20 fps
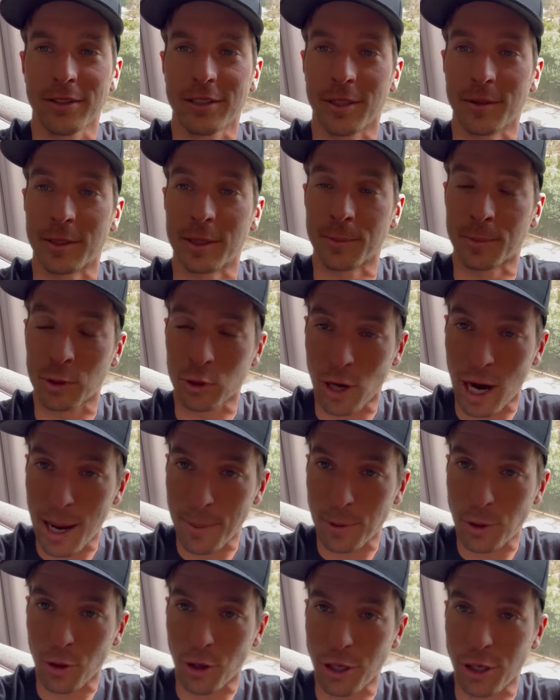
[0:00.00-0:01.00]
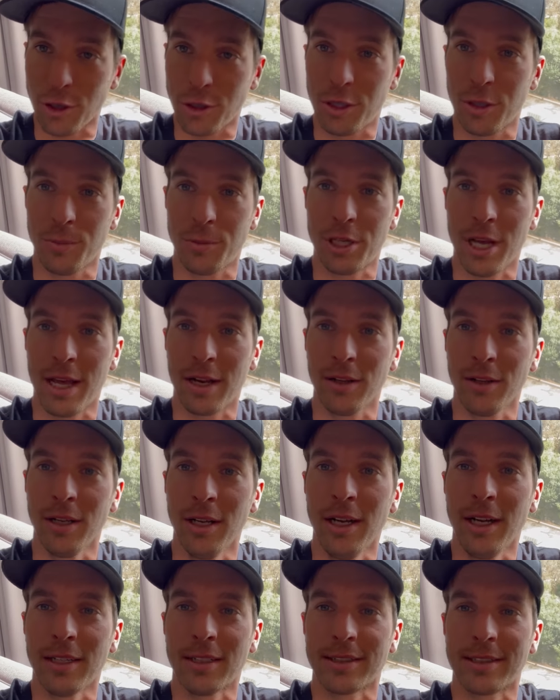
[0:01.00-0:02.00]
So subscribe to our YouTube channel
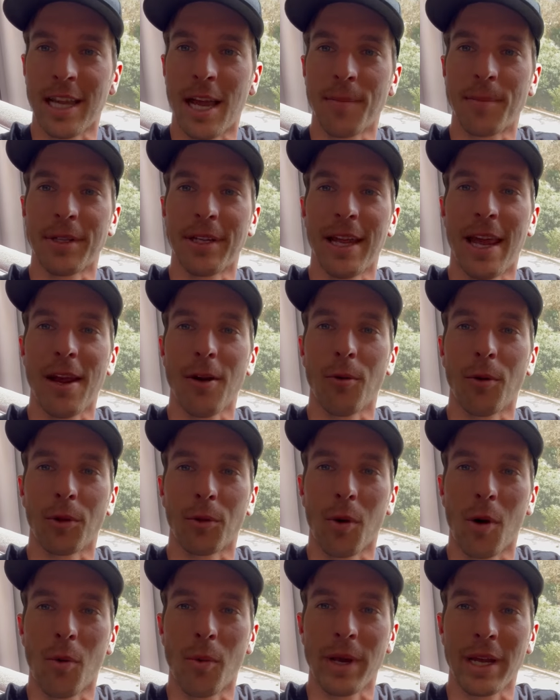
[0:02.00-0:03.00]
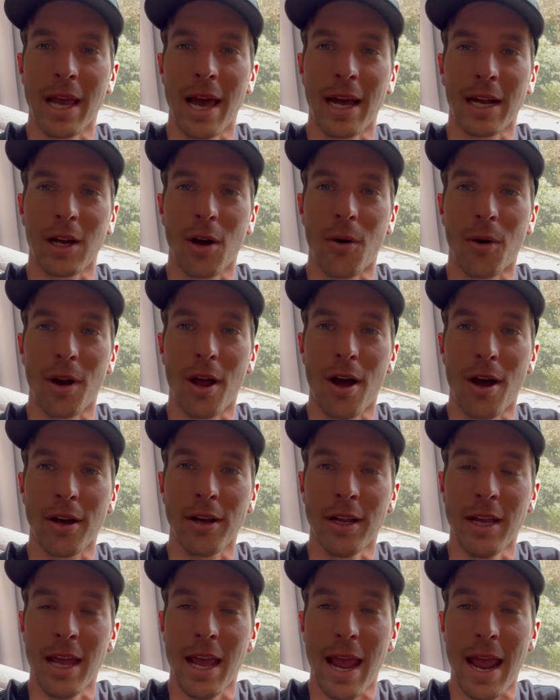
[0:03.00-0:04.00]
to stay up to date with what we got going
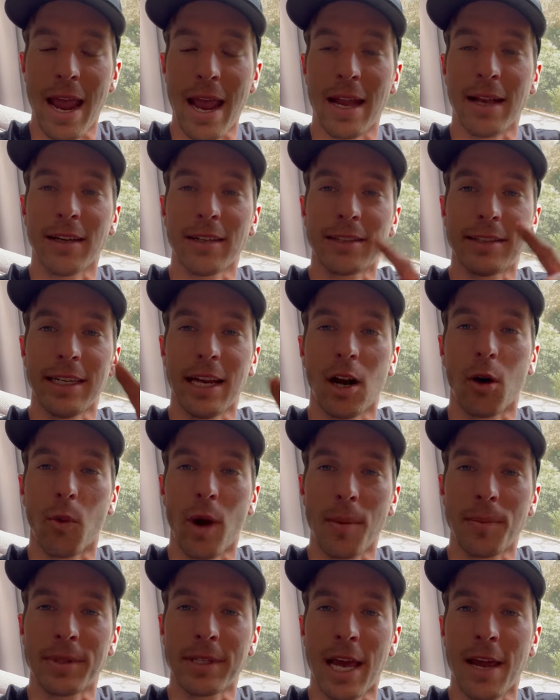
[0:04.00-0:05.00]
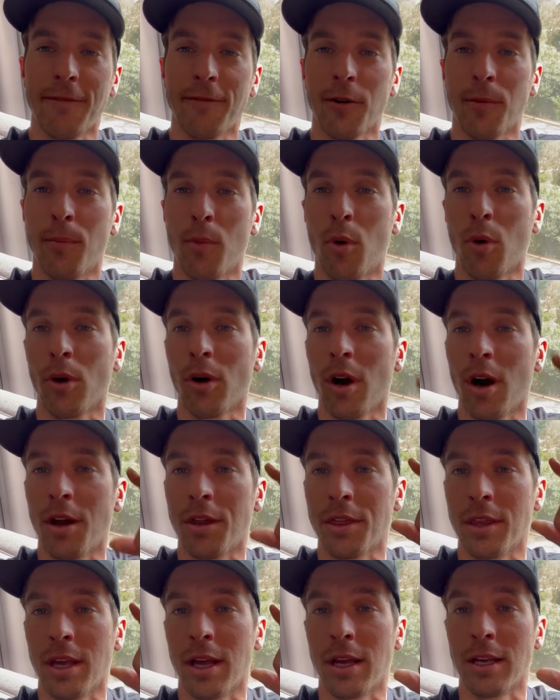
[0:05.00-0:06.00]
on and see our website for more
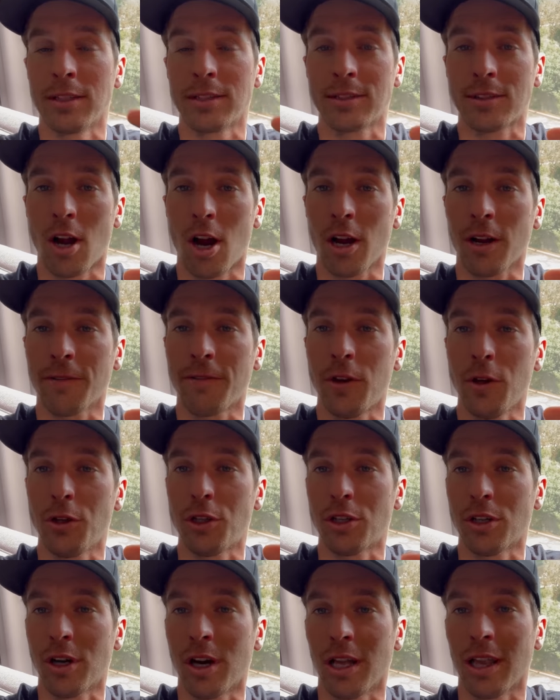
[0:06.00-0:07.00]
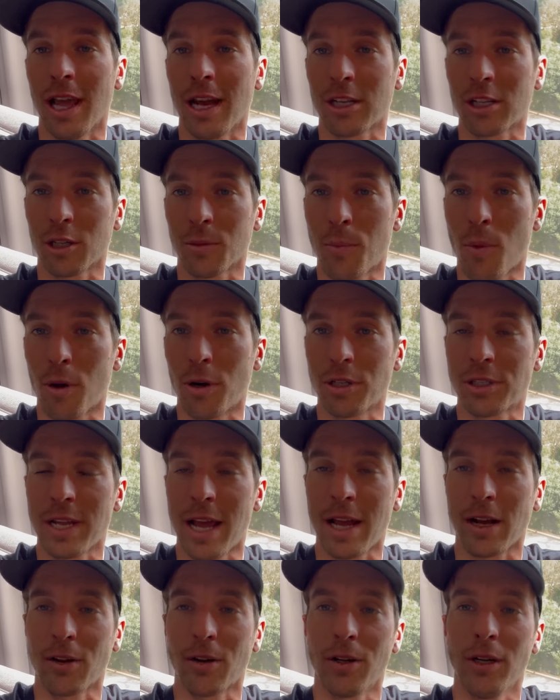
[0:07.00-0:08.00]
on the Stark Future electric
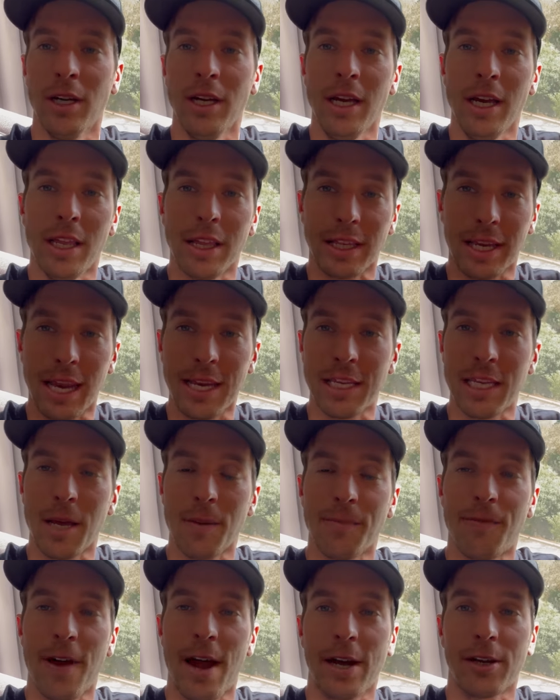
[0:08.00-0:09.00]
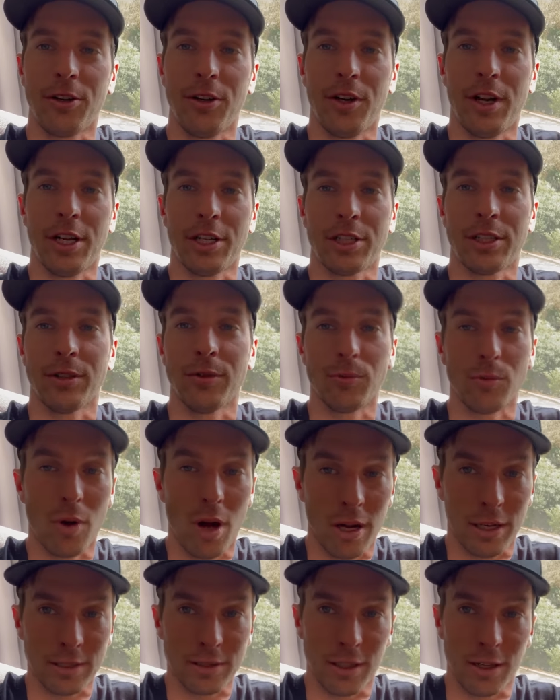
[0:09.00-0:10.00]
motorcycle, the KTM Factory Edition,
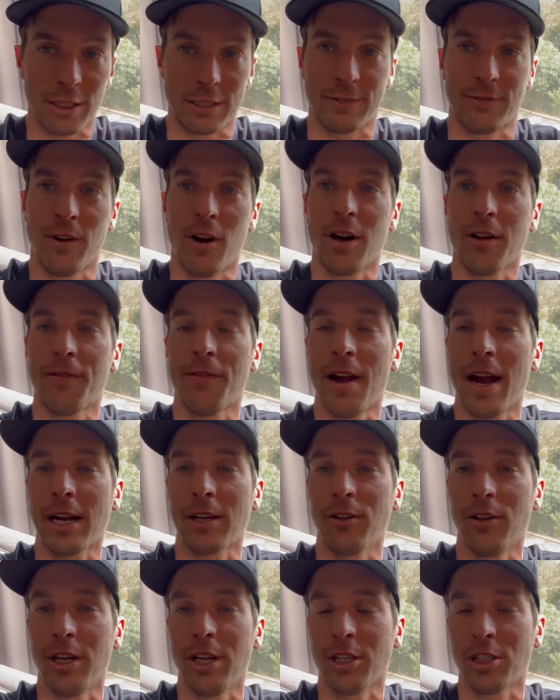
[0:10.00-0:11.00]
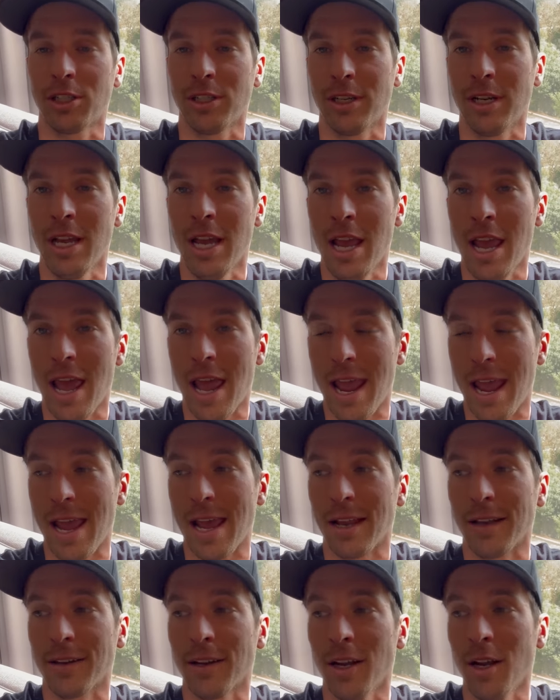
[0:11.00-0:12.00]
Rockstar Husqvarna Factory Edition,
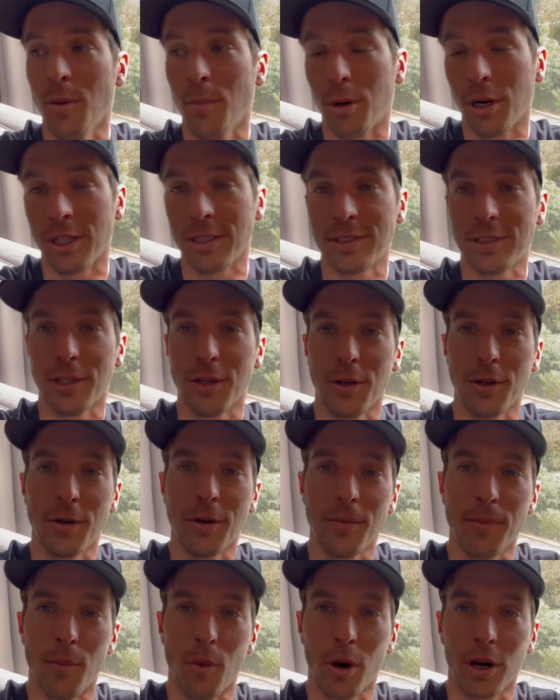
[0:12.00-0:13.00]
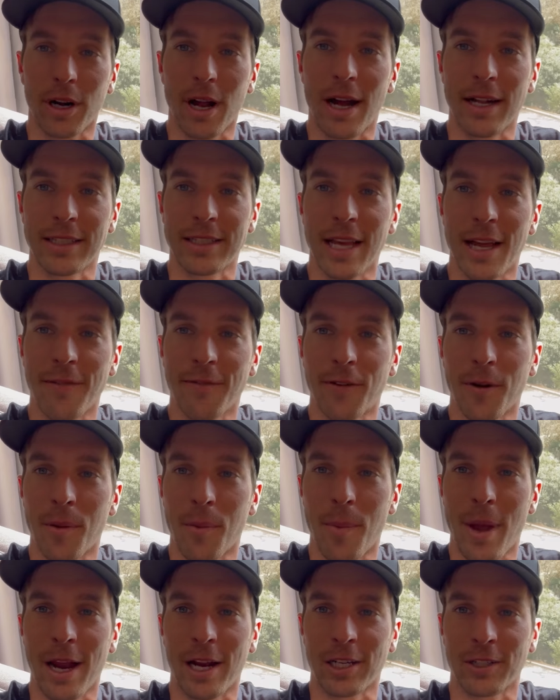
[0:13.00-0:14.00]
and pretty soon more content from the
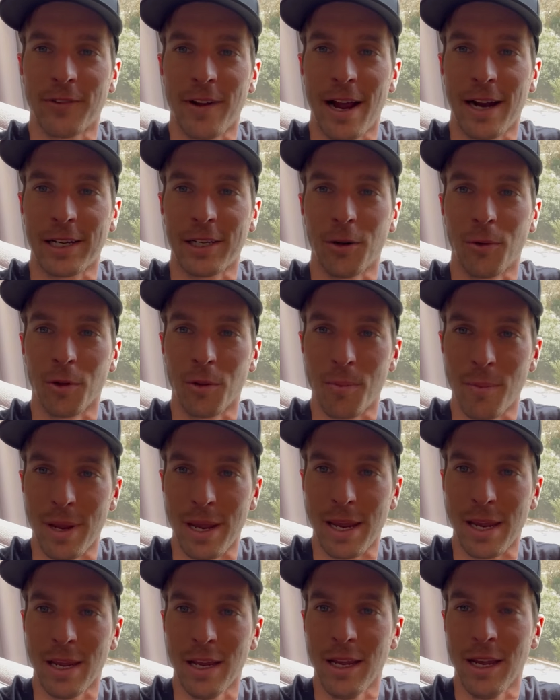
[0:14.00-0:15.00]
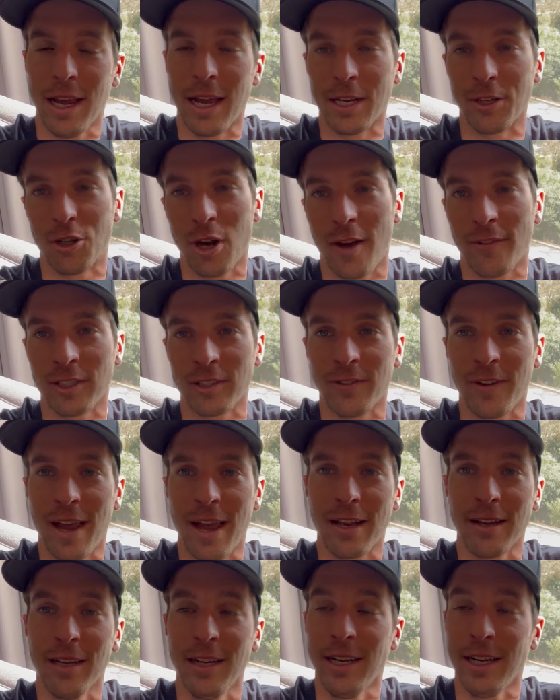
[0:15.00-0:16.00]
Baker's Factory with me and Travis
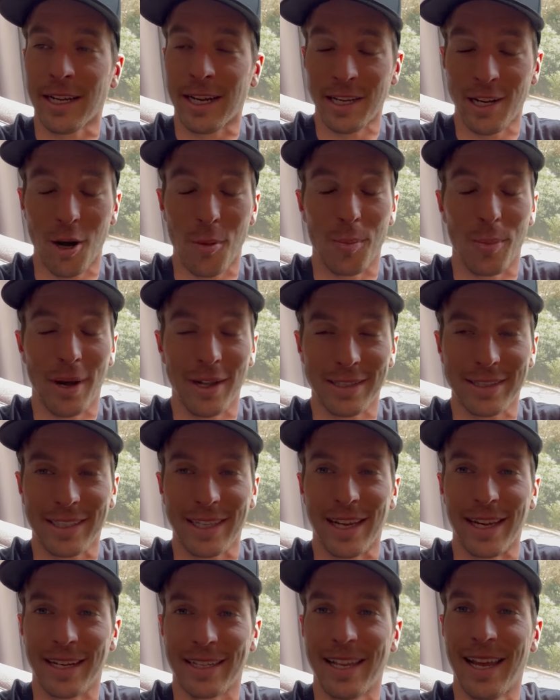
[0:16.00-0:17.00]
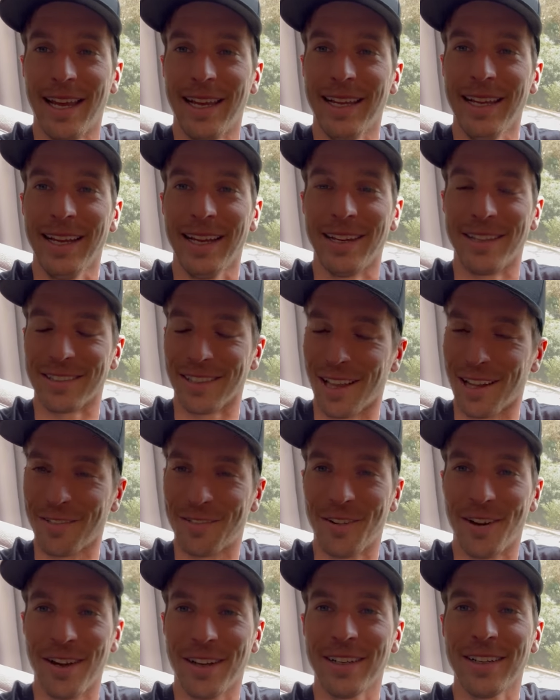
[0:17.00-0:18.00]
Fant getting our butts kicked. It was a lot of
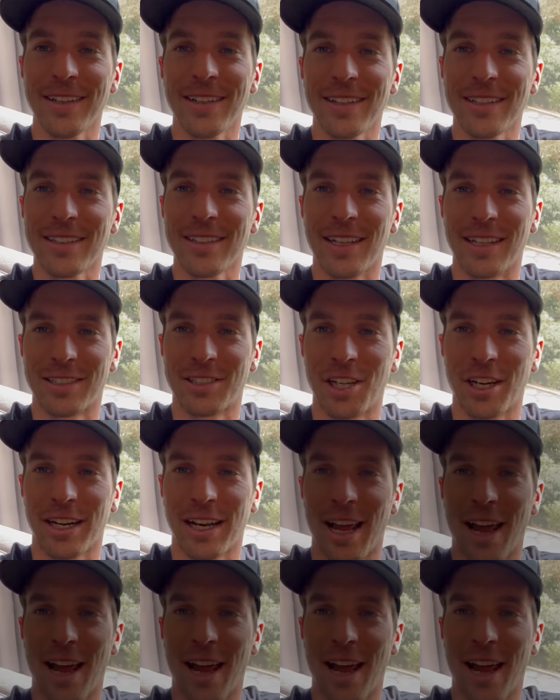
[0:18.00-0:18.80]
fun. Let's check it